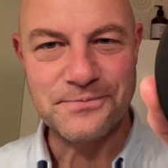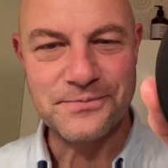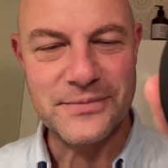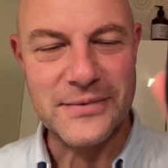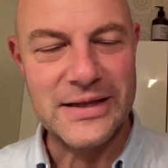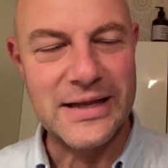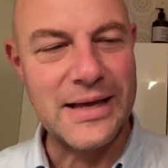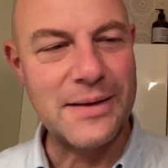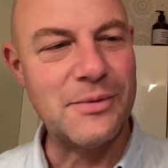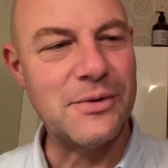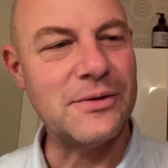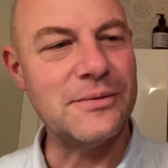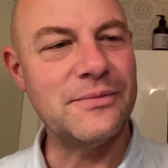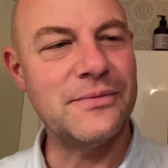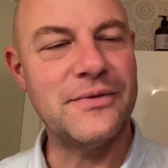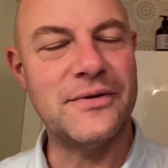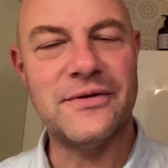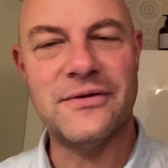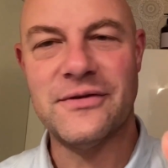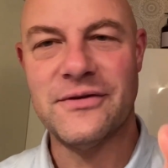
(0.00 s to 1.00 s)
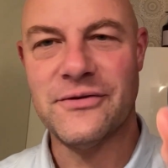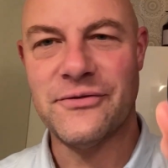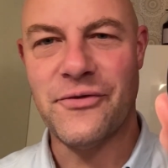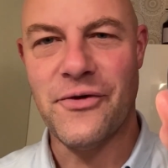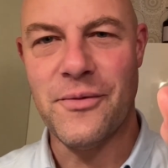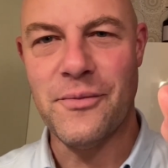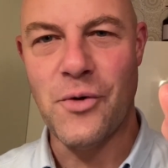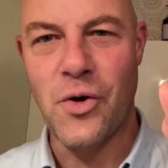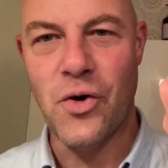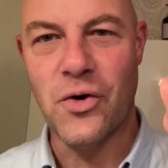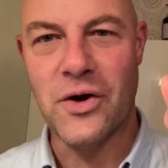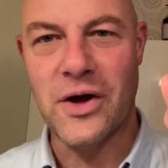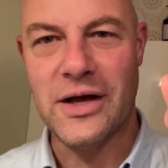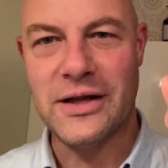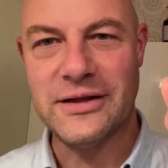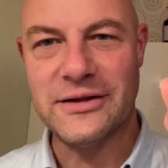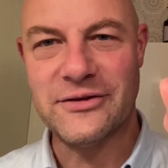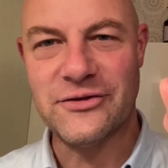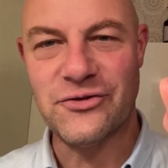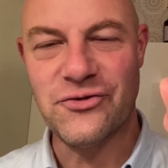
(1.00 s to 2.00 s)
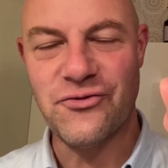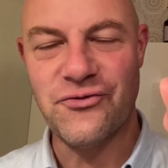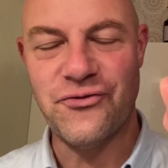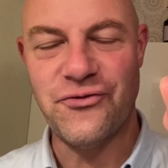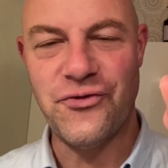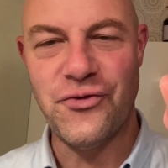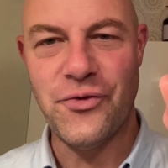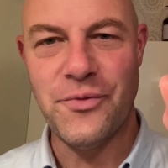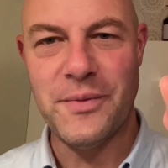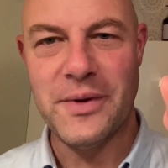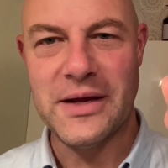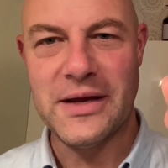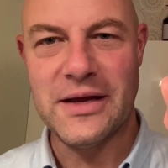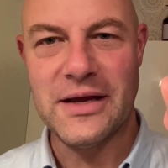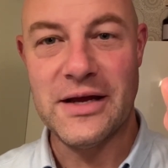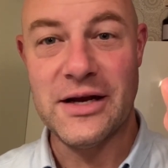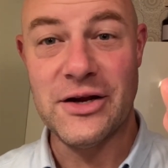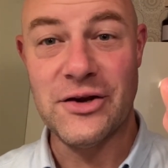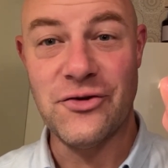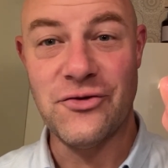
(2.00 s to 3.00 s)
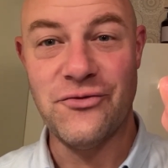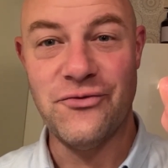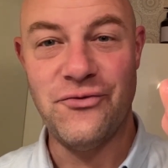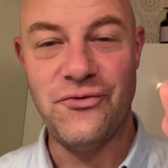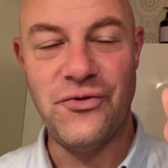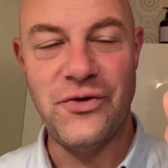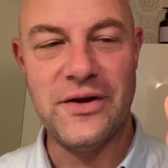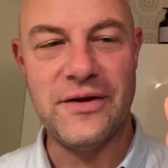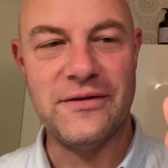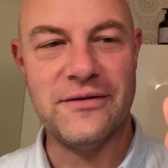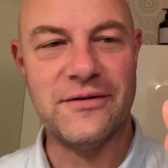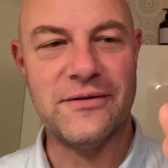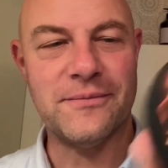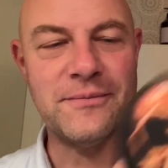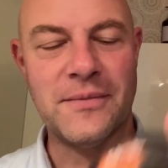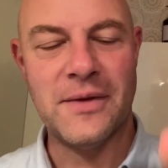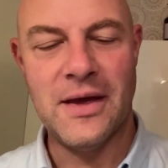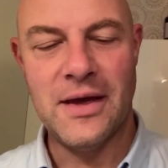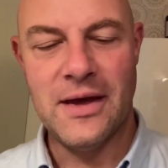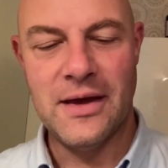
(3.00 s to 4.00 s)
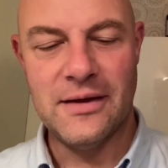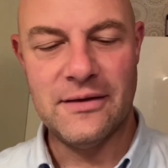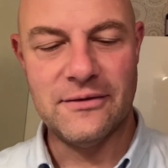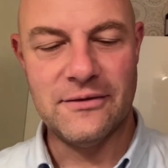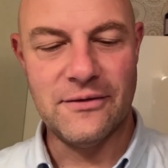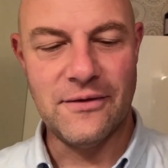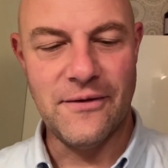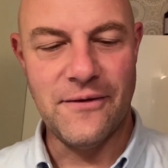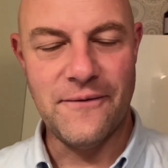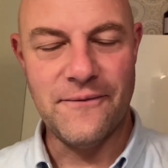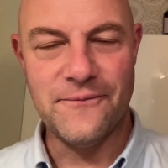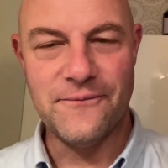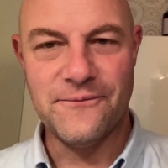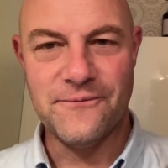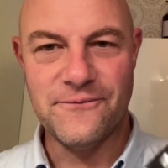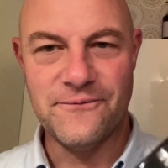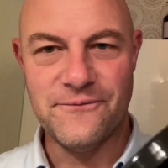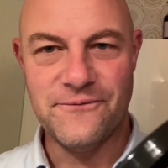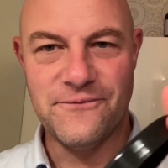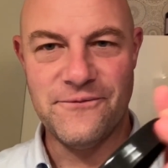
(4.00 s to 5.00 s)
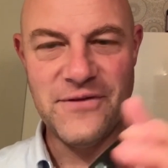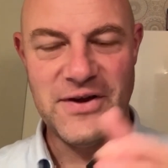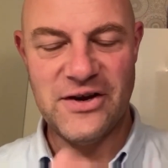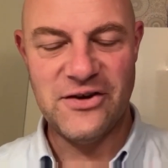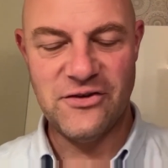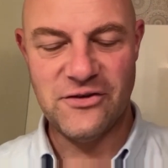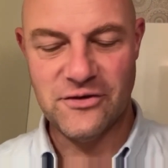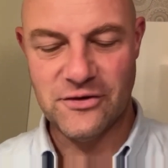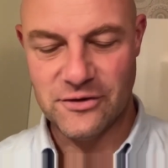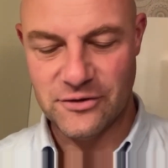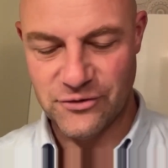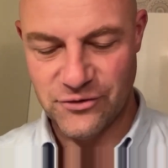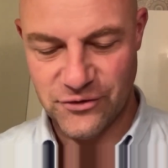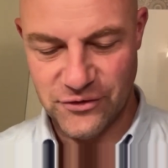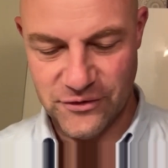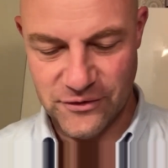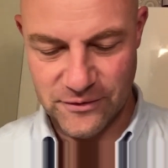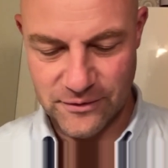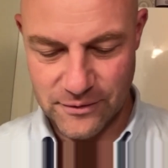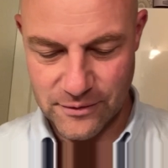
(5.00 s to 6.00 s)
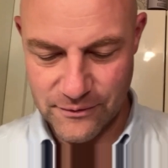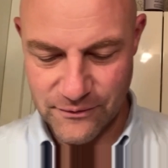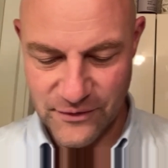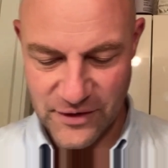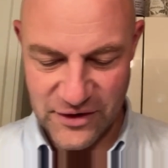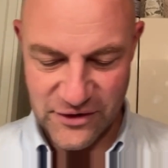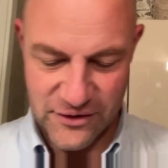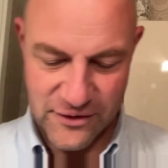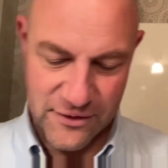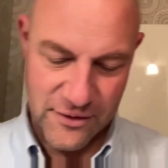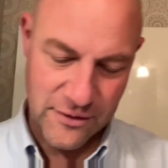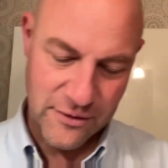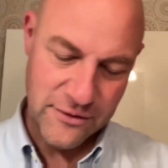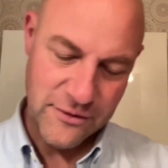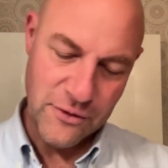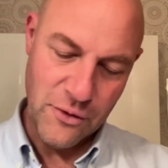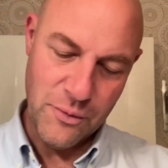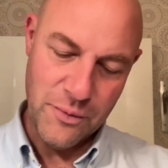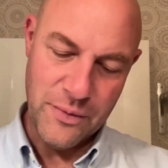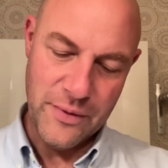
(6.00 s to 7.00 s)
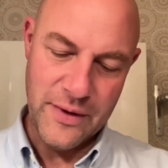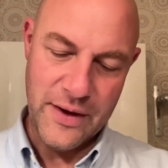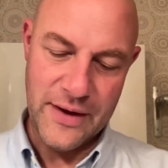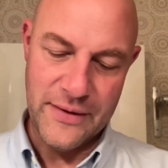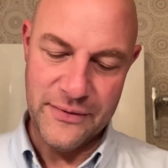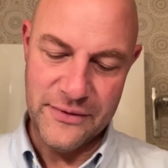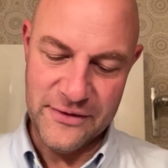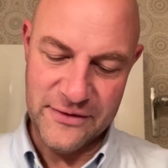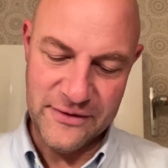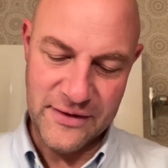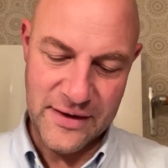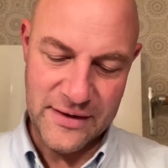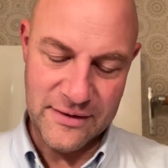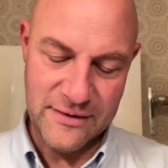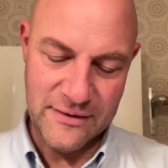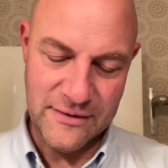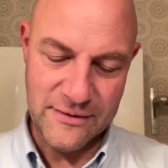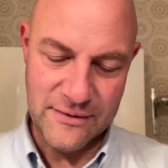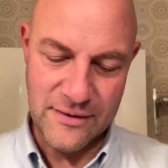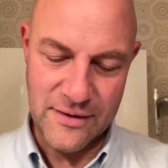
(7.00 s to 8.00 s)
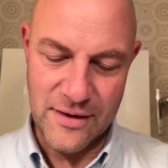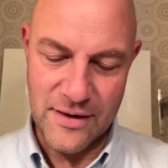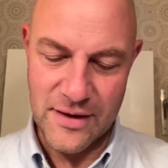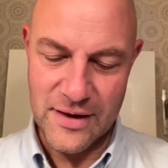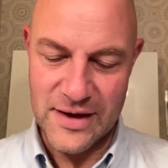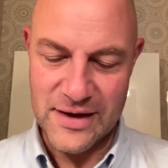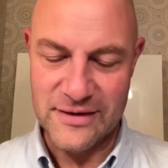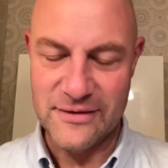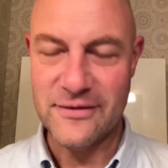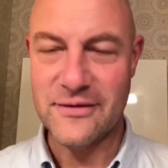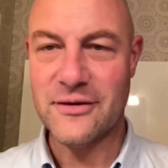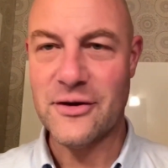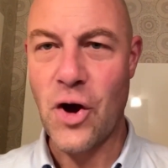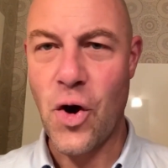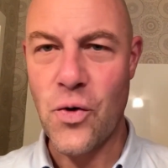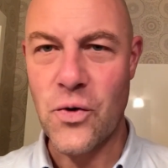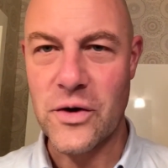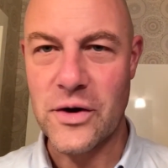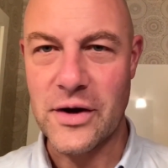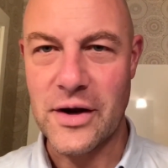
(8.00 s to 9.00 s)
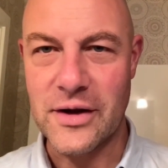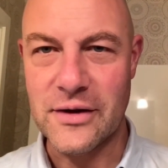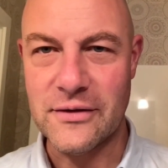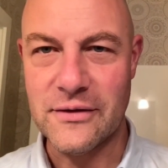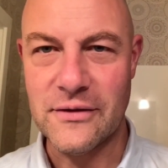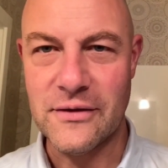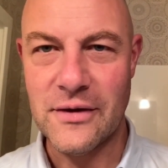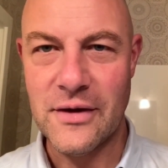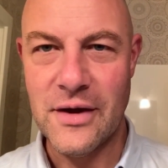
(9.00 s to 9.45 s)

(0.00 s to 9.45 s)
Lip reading: label. This is from Occult Grooming in Greece. It's a vegetal soap, and the scent is coconut.